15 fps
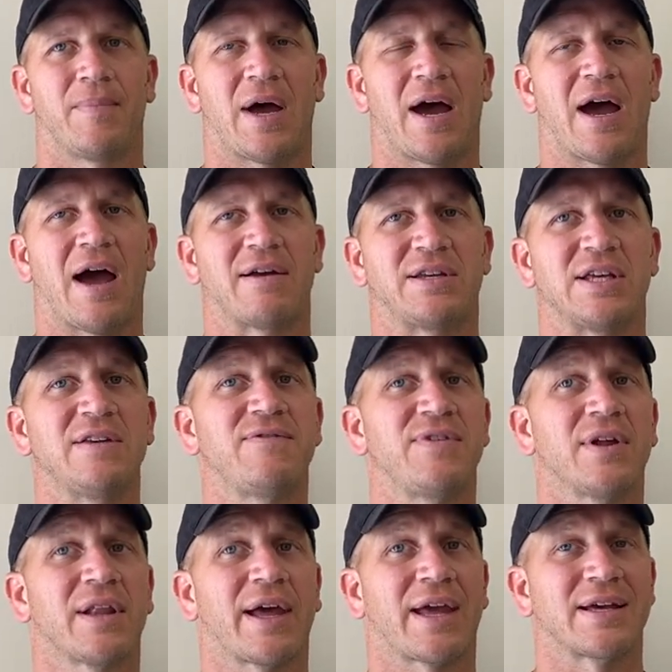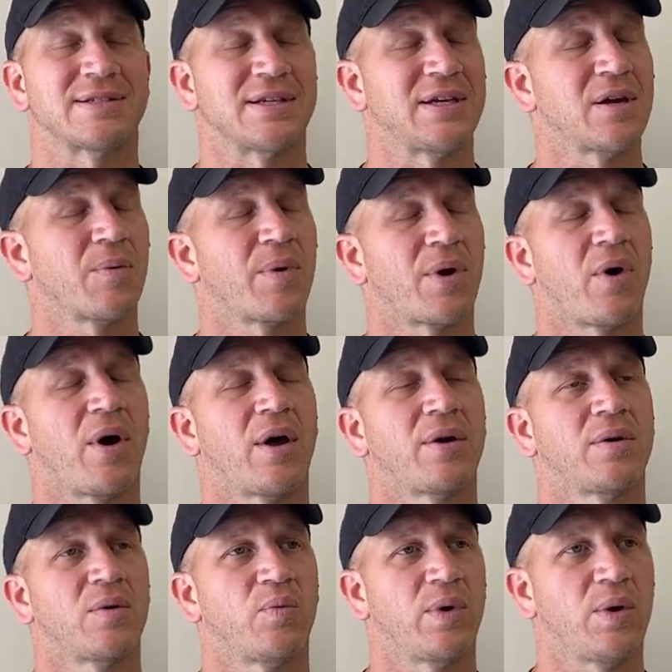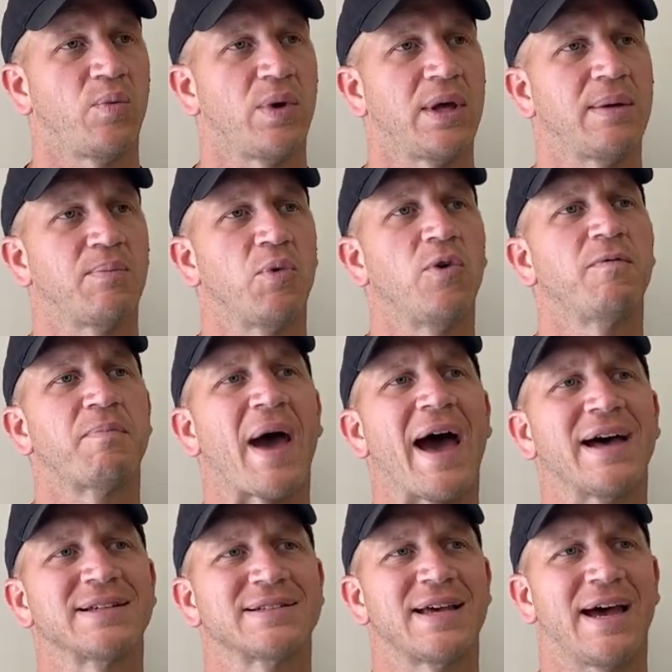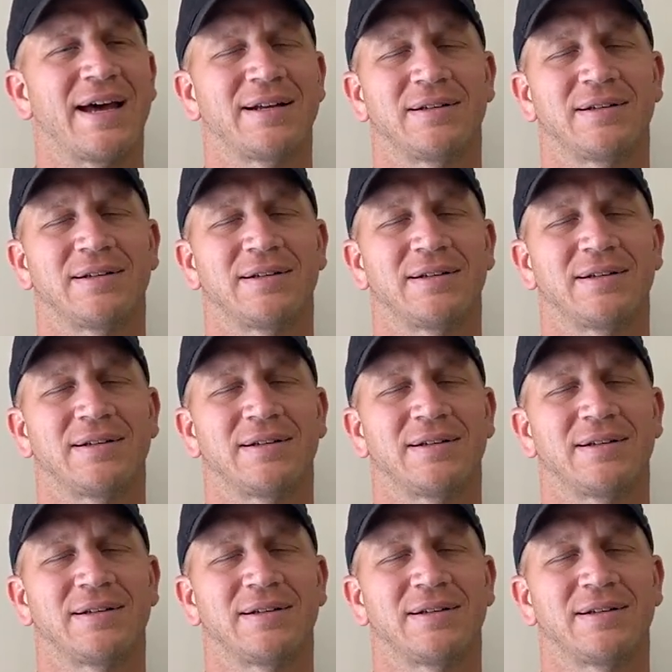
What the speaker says: I did feel like as the year went on, we moved past that.